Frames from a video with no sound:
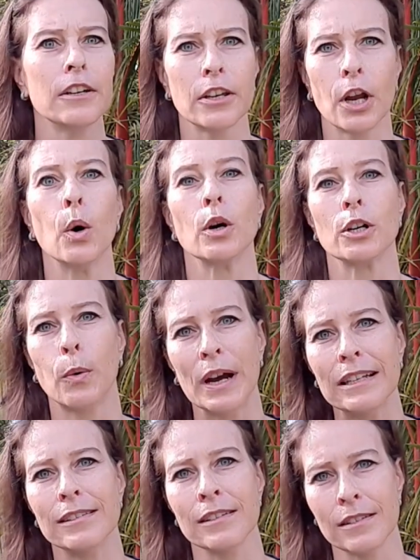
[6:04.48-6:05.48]
you know,
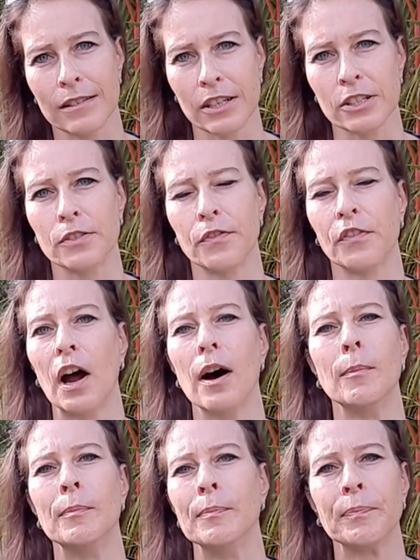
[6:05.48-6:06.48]
acquaintances
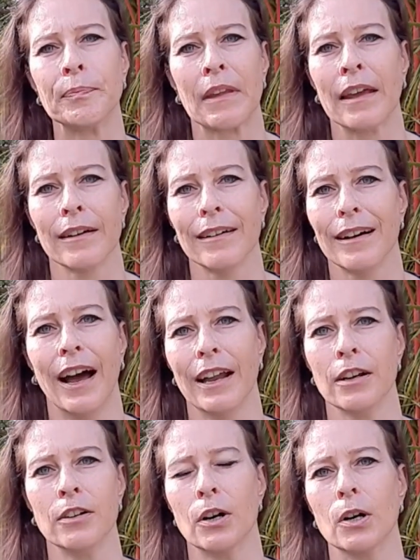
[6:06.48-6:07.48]
from, I
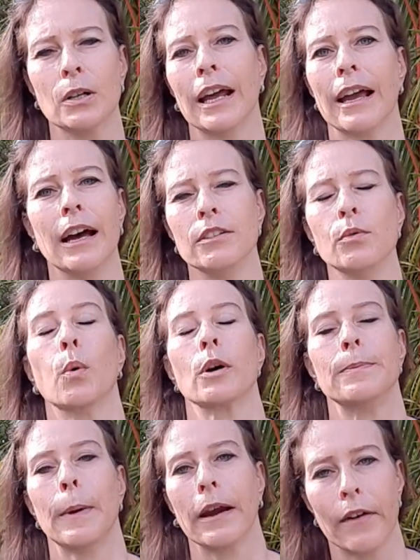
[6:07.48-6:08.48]
don't know, like I do
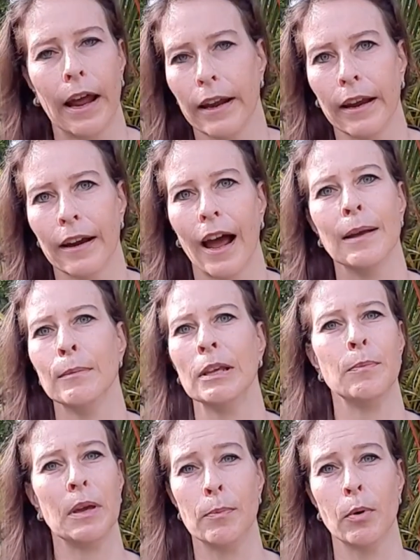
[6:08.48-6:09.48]
horseback riding, I
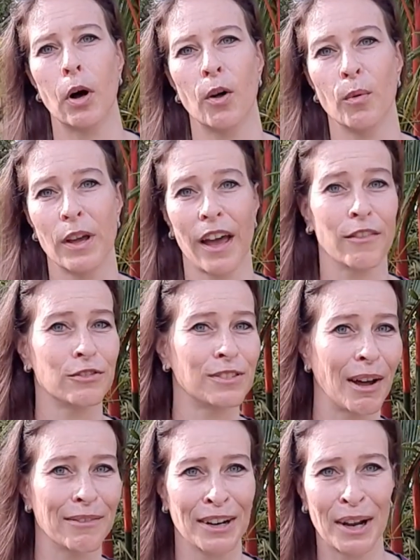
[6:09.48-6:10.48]
meet people, we have
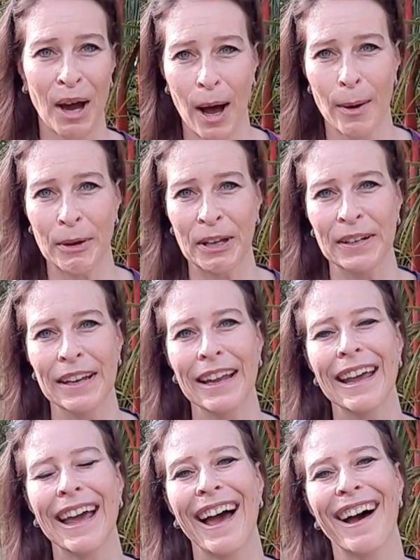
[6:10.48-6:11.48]
stuff in common,
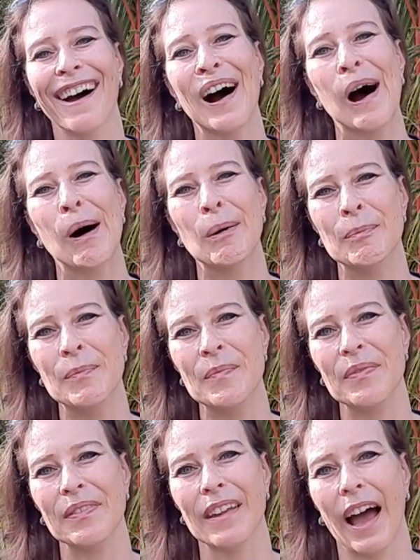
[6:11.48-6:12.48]
um,
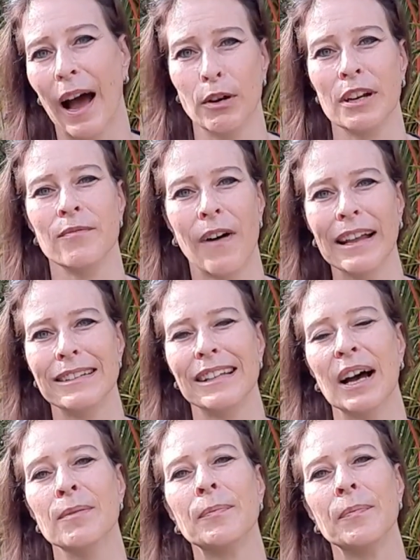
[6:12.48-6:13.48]
I would invite
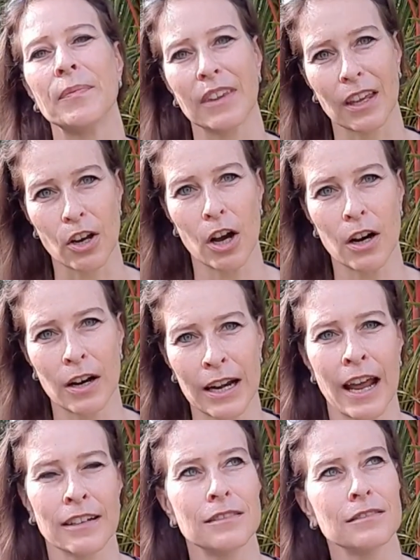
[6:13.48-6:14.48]
them, you know, and
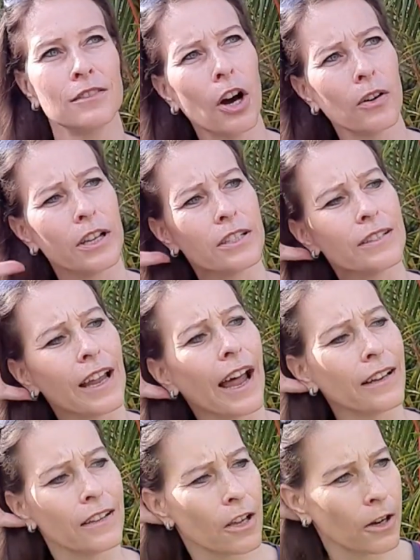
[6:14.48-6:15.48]
I noticed
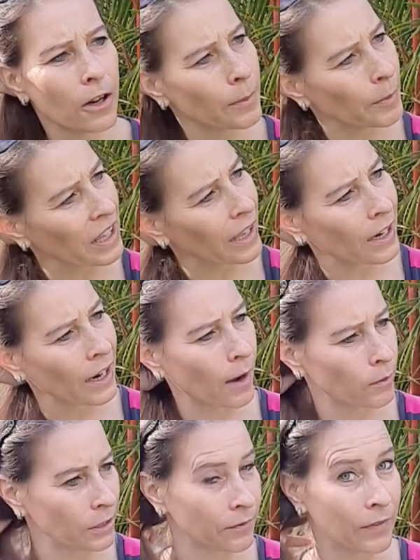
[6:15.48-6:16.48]
that, you know, in the beginning, I
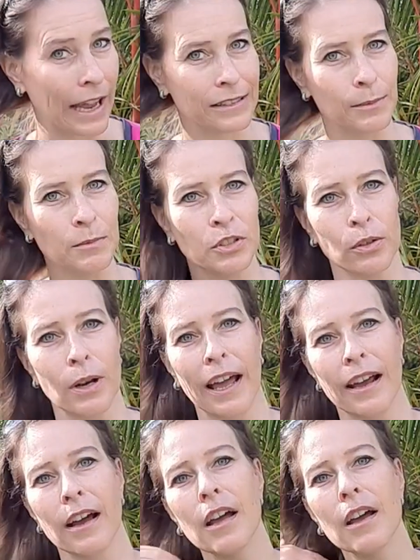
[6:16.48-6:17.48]
would invite them to like